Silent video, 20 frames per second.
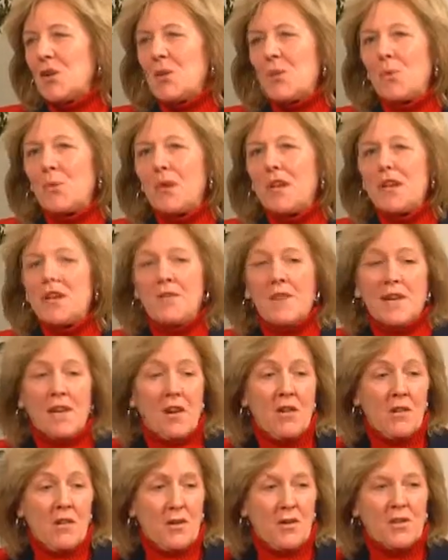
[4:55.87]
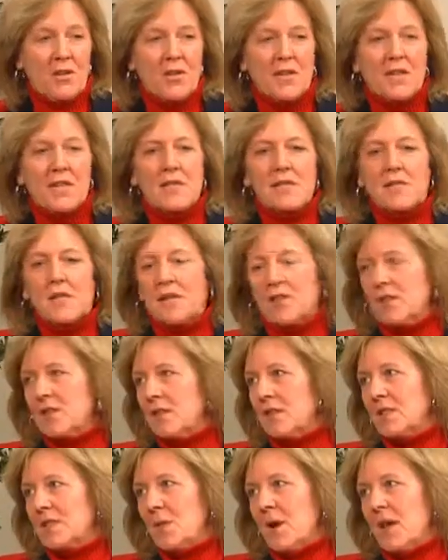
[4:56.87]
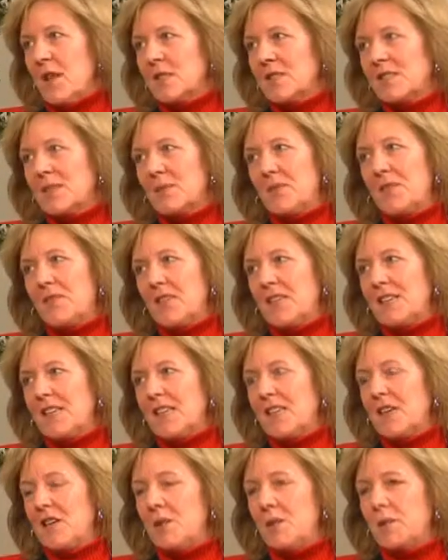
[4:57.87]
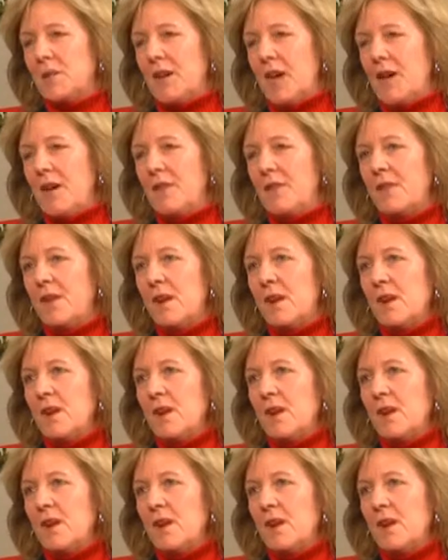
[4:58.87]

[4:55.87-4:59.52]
We've, in our own organization, as well as some of our teams, have